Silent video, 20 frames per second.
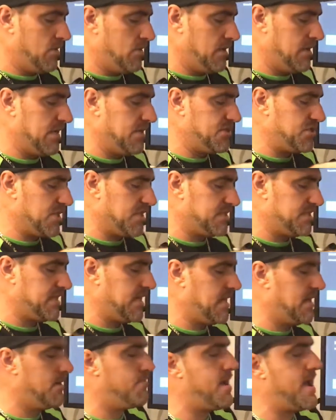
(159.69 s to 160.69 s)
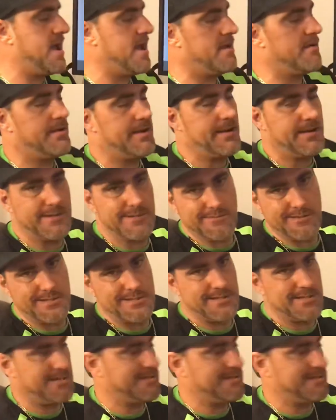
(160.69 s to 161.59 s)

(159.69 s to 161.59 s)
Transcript: You get you a set of batteries, which